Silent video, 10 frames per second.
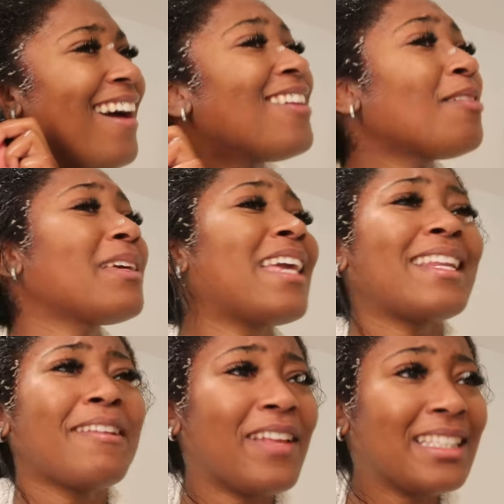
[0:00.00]
not me
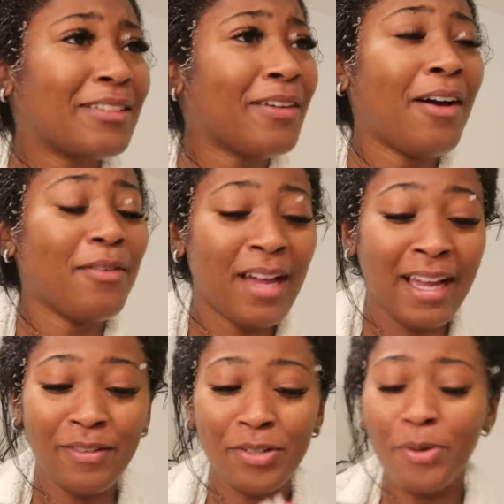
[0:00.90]
getting offensive,
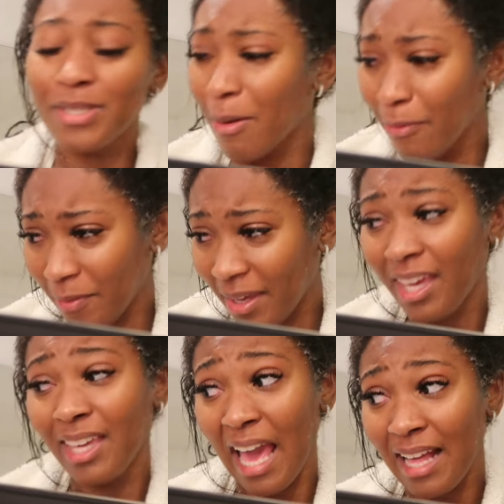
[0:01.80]
even though no one's come for
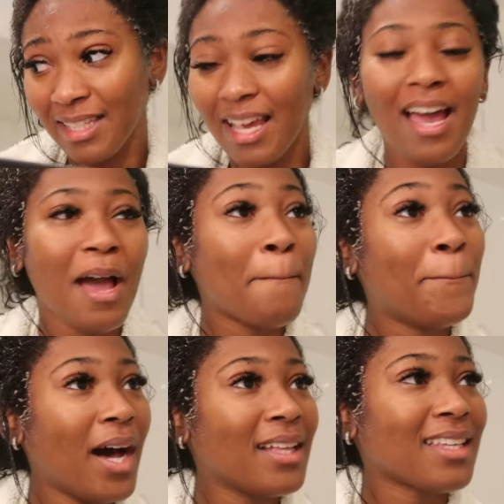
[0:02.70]
me yet.
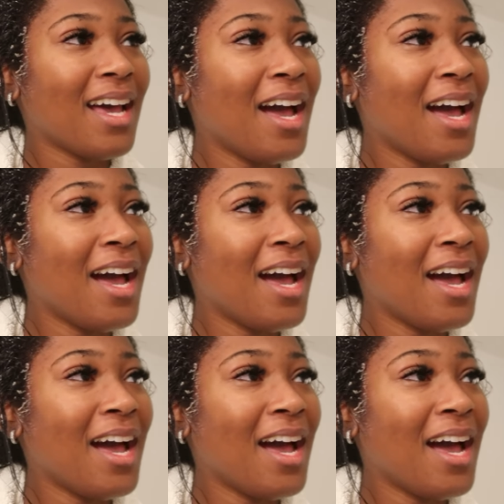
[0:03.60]
But